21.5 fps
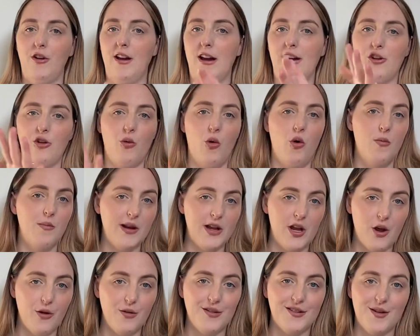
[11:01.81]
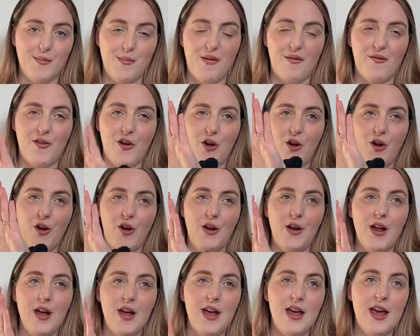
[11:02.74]
I do all my notes on my
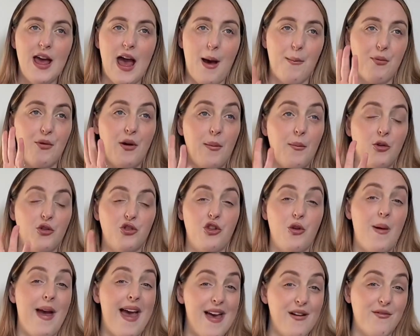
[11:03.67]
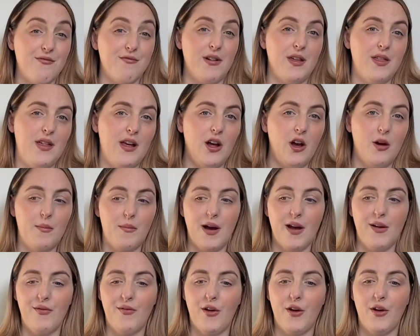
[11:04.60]
phone. I pretty much do everything on my
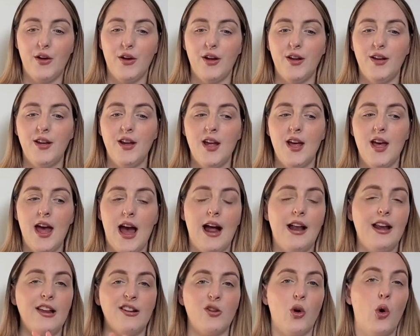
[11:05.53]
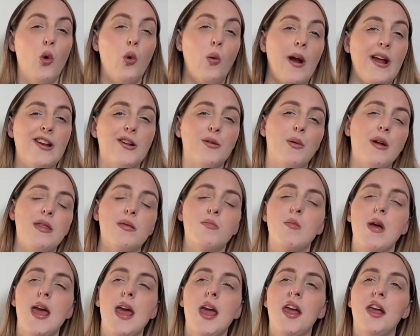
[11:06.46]
phone, and it's always with
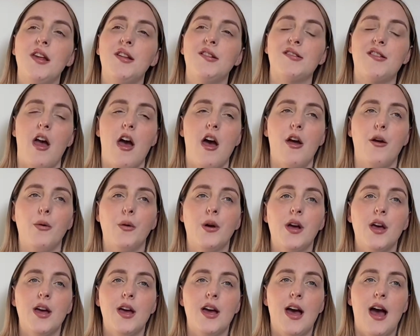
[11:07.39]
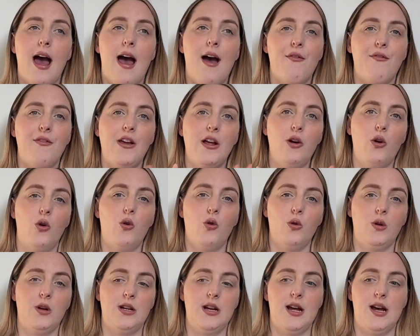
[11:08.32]
me, so I feel
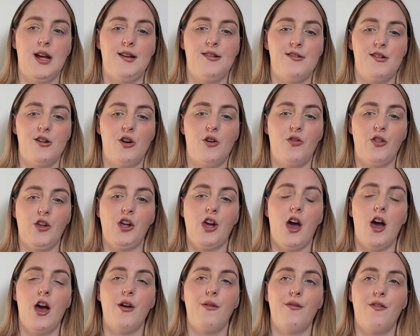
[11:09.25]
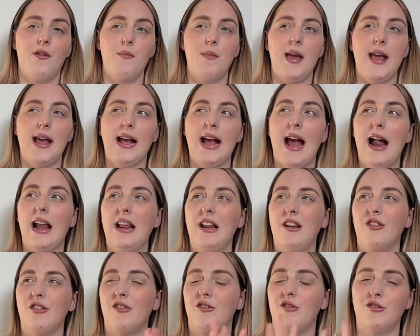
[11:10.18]
organised and on the go. For me,
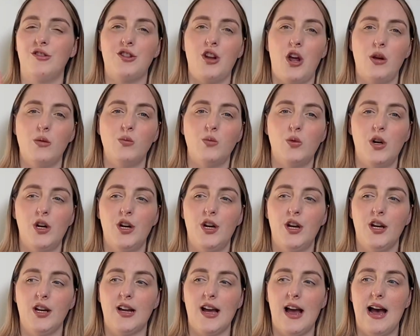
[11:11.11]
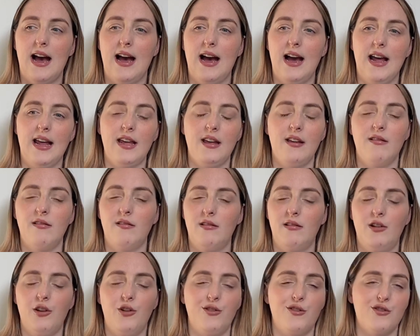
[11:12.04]
calendars just don't work. I
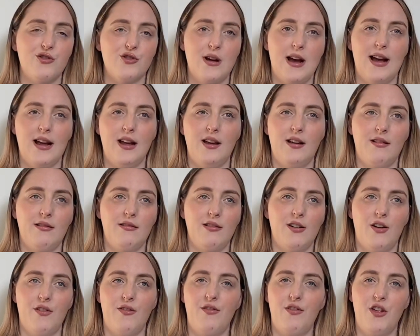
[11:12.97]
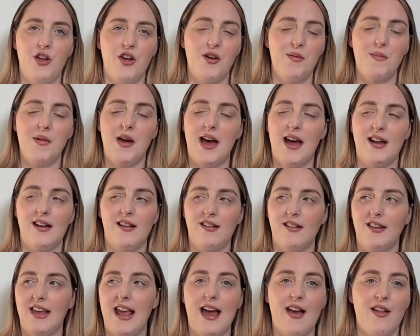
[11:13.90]
lose track of them,
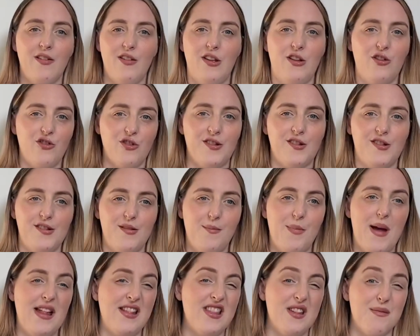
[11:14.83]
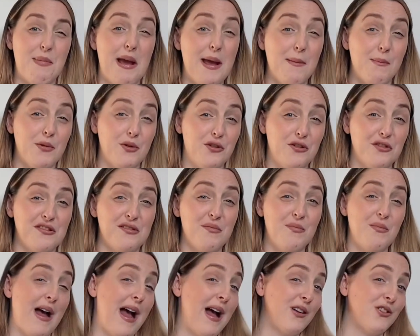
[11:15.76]
and yeah, it just, pen to paper
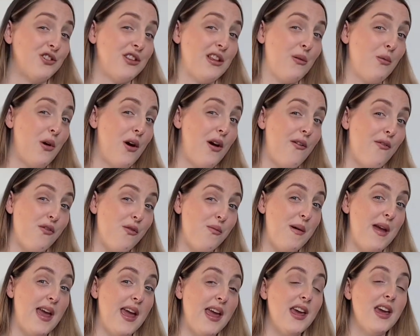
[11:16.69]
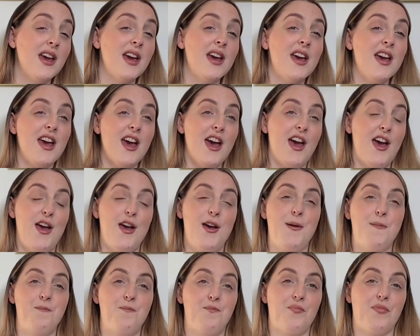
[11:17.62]
doesn't actually work for me.
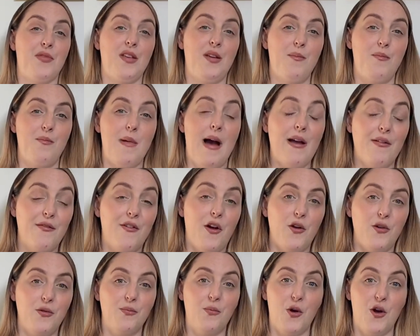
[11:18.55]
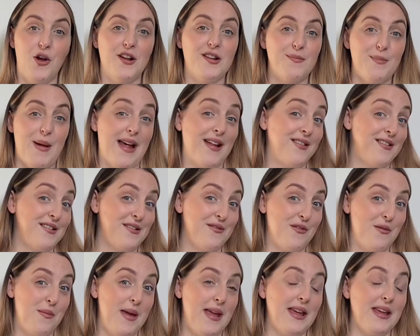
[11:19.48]
My phone works best
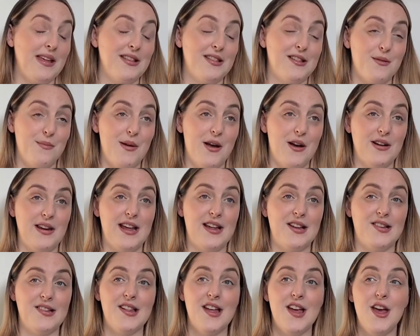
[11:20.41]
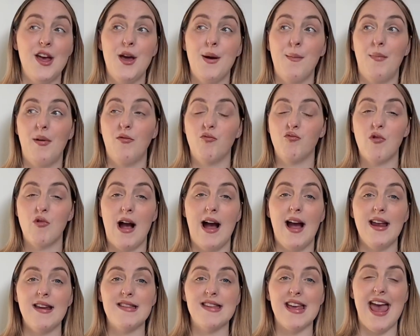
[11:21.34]
for me, to be honest. But
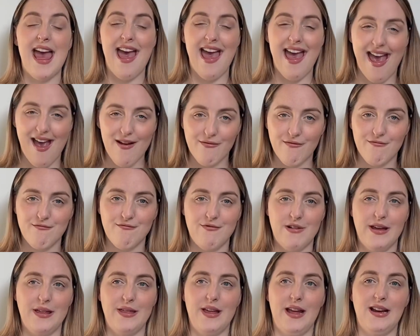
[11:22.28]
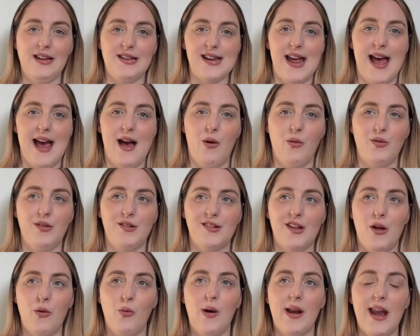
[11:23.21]
write everything down.
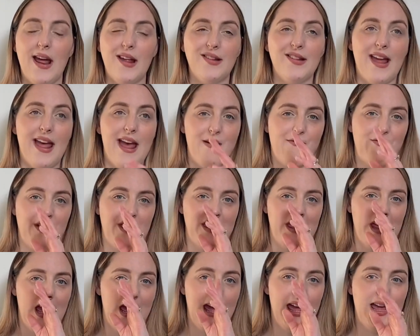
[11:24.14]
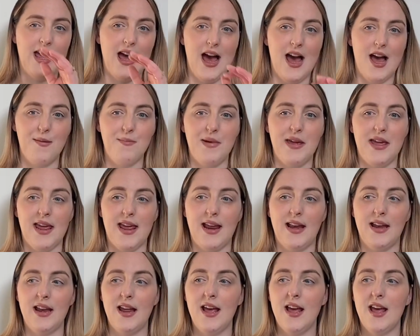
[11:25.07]
So when I say everything, I
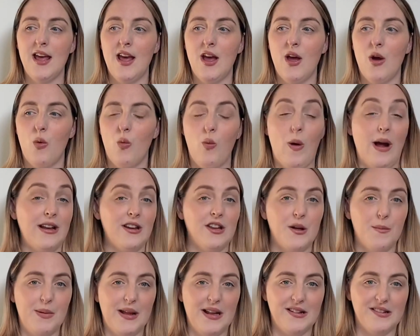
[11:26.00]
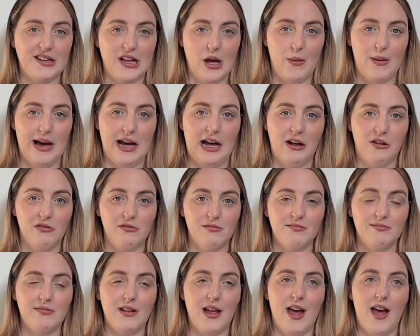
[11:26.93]
mean, when do your bins go out?
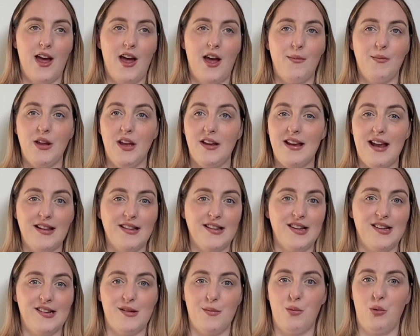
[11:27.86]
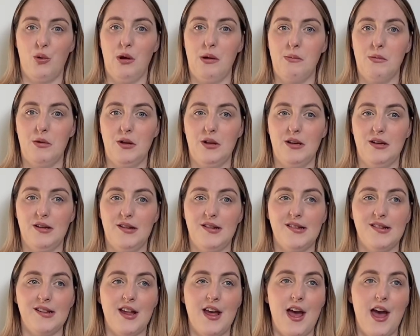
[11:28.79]
Your dentist
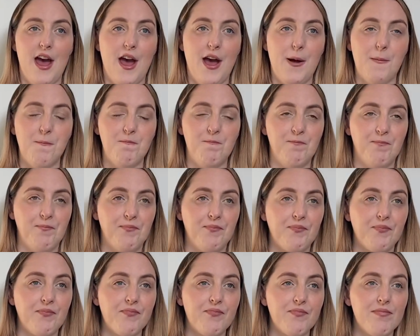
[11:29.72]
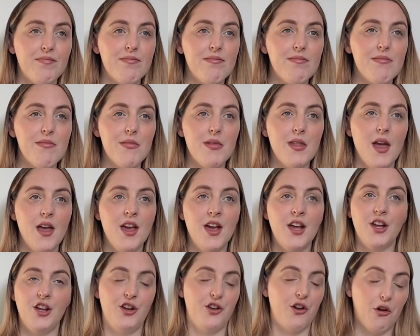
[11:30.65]
appointments,
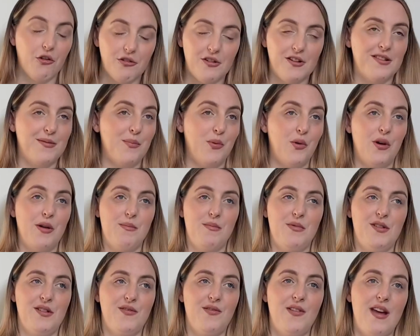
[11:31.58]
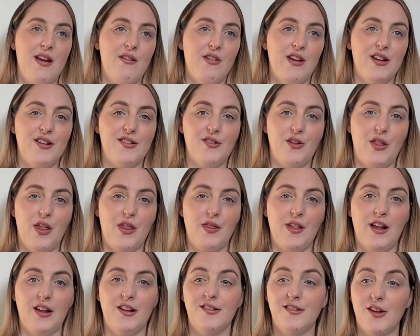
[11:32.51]
your doctor's appointments, various other
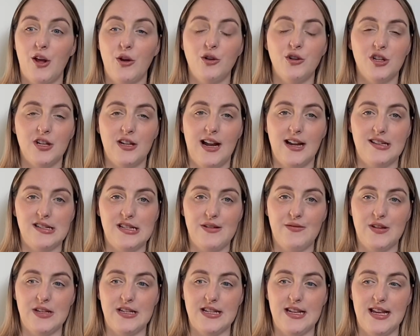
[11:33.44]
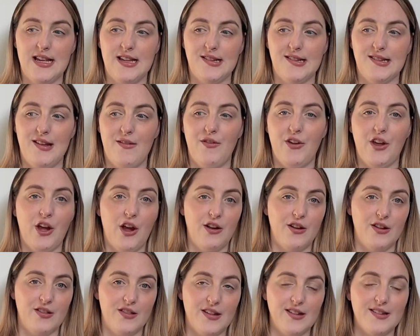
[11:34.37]
things, social activities, if you're going
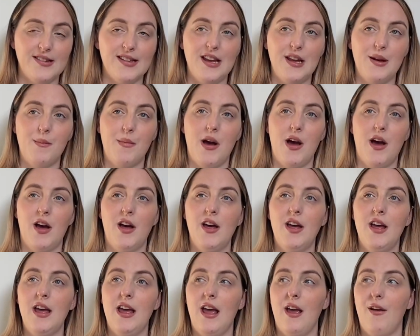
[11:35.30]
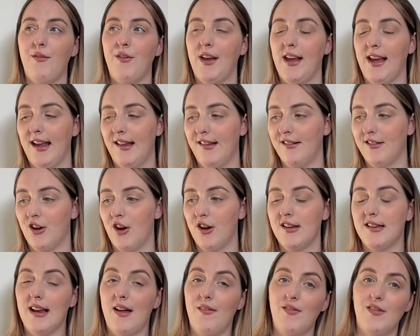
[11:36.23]
to the cinema, if your kids
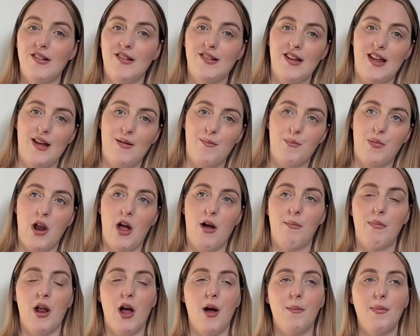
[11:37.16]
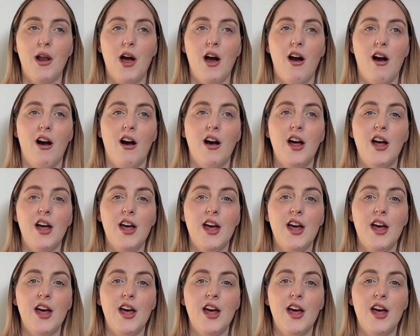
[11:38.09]
got dancing, blah, blah, blah.